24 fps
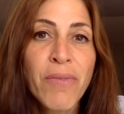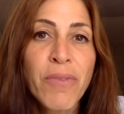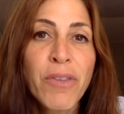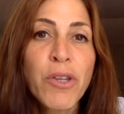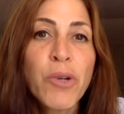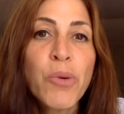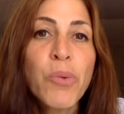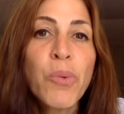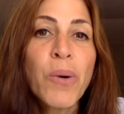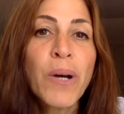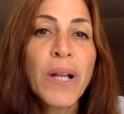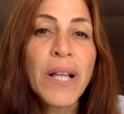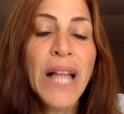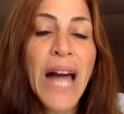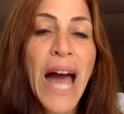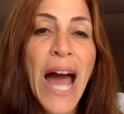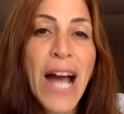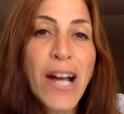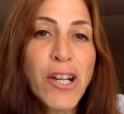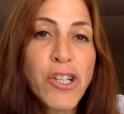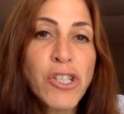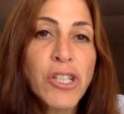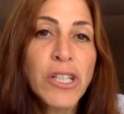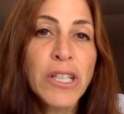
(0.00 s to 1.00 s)
You will
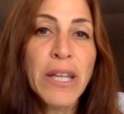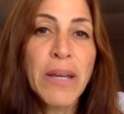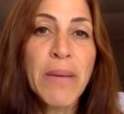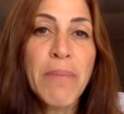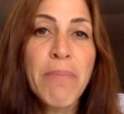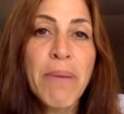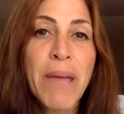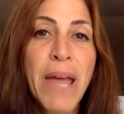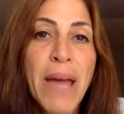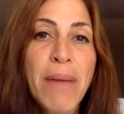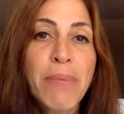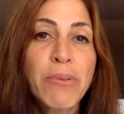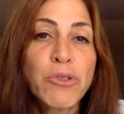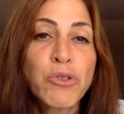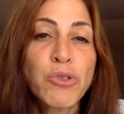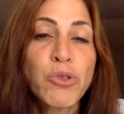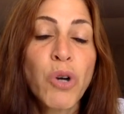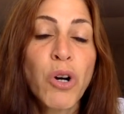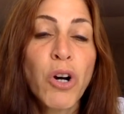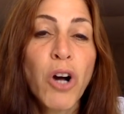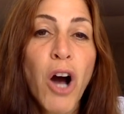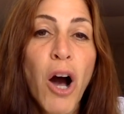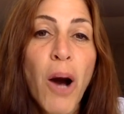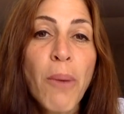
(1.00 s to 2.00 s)
actually be able
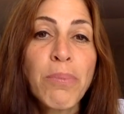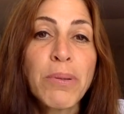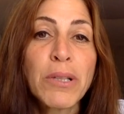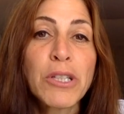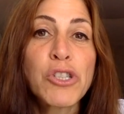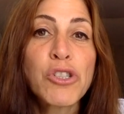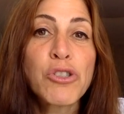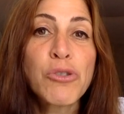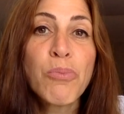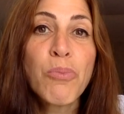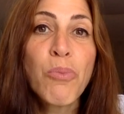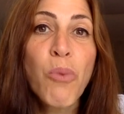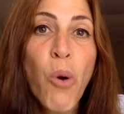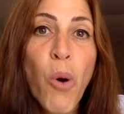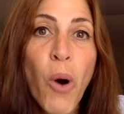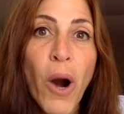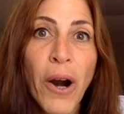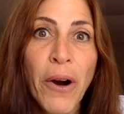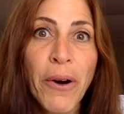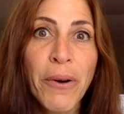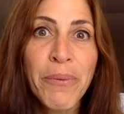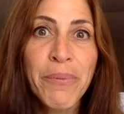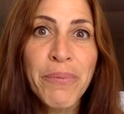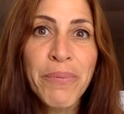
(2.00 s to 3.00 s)
to accomplish
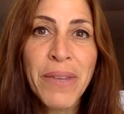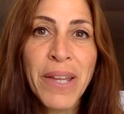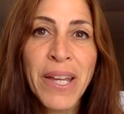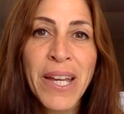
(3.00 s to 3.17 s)
more.